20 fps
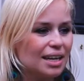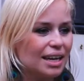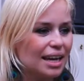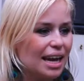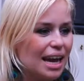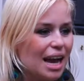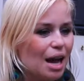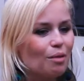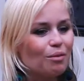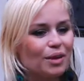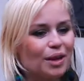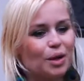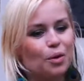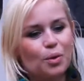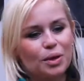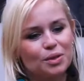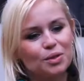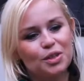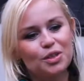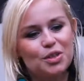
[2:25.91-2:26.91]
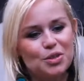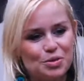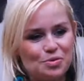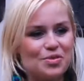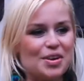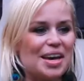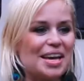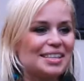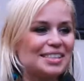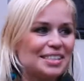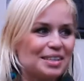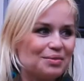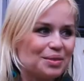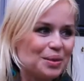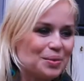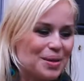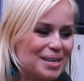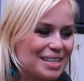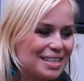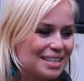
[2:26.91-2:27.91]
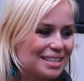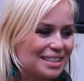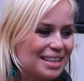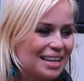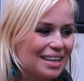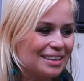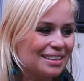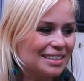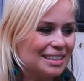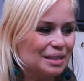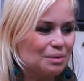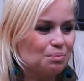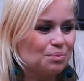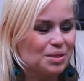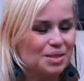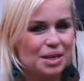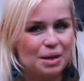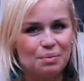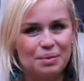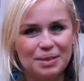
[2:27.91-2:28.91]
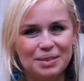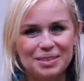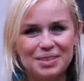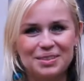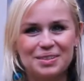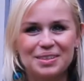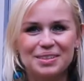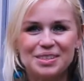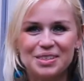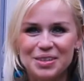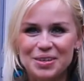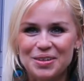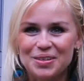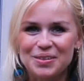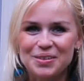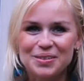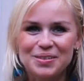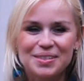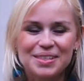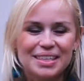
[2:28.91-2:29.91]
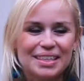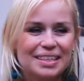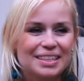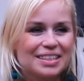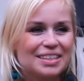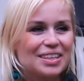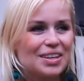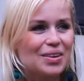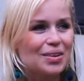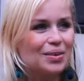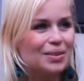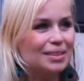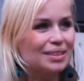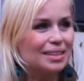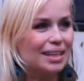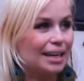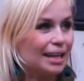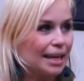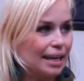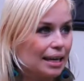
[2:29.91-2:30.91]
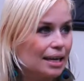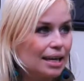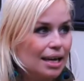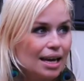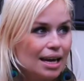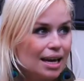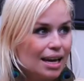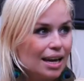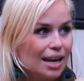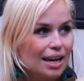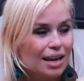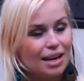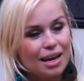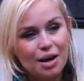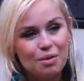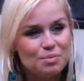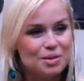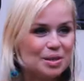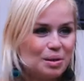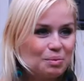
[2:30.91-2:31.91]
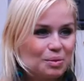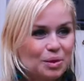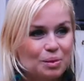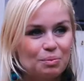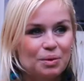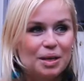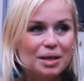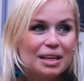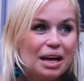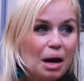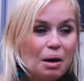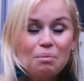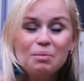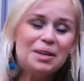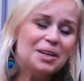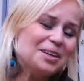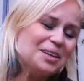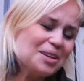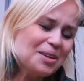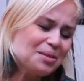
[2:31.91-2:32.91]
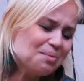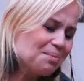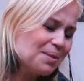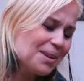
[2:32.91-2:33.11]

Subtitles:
like I have like one or two fans everywhere that keeps coming to the shows, and you know, and like comes up to me and I'm like, your